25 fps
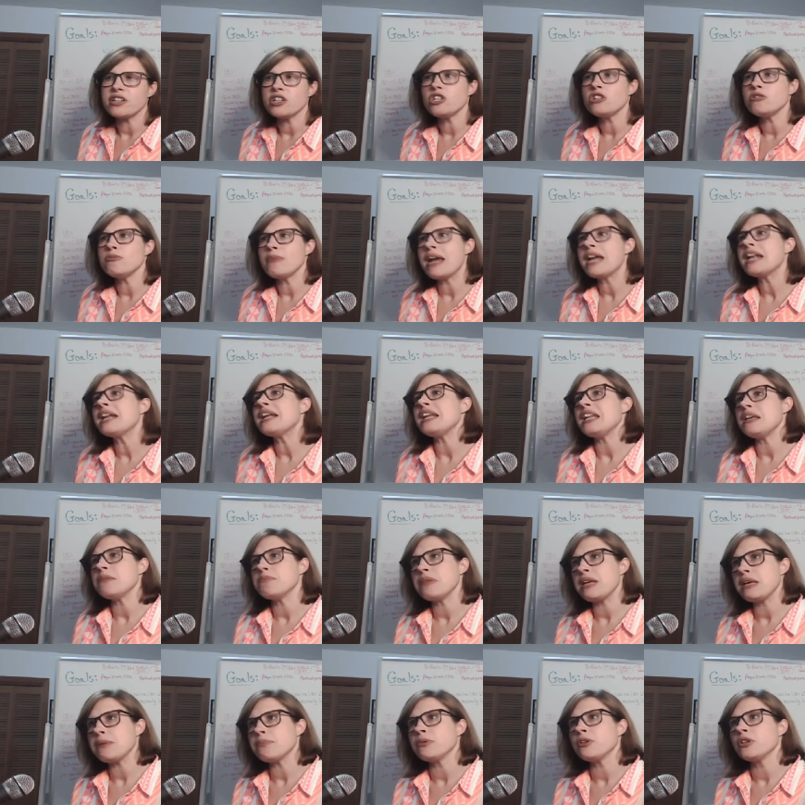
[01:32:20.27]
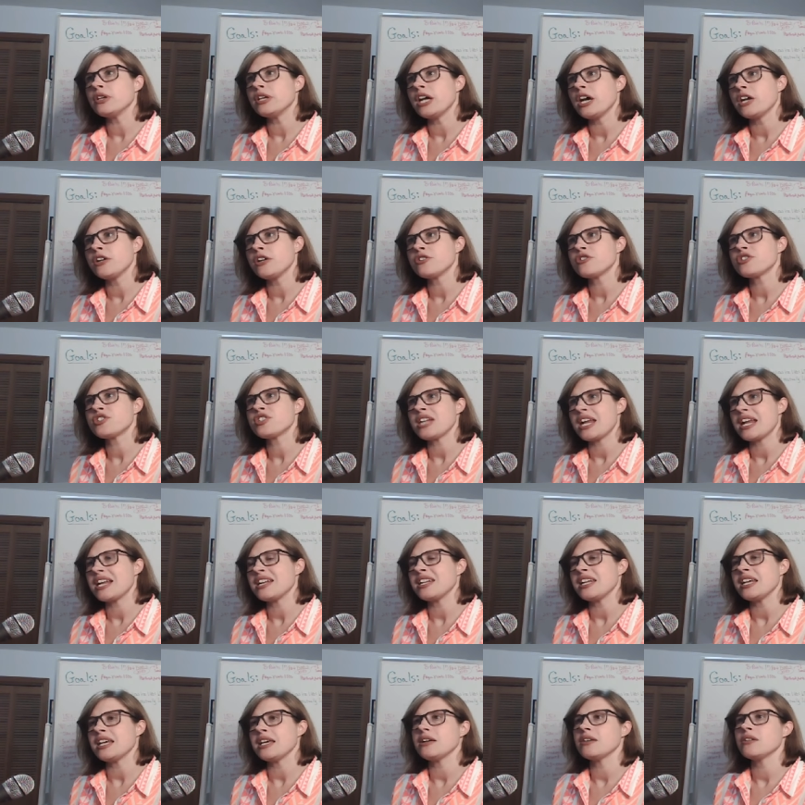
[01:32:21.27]
humanity in people and
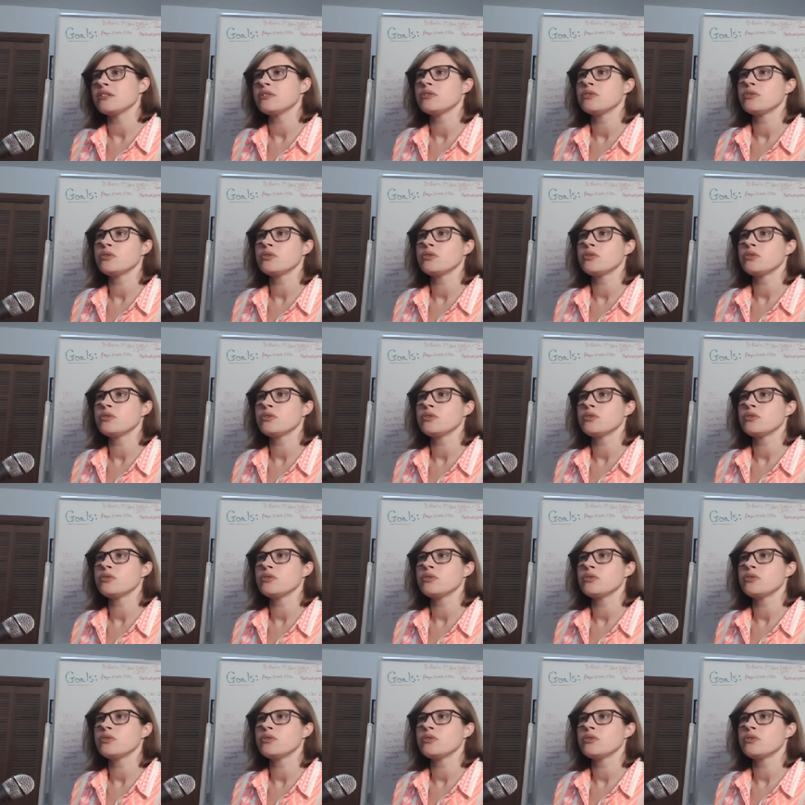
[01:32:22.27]
understanding,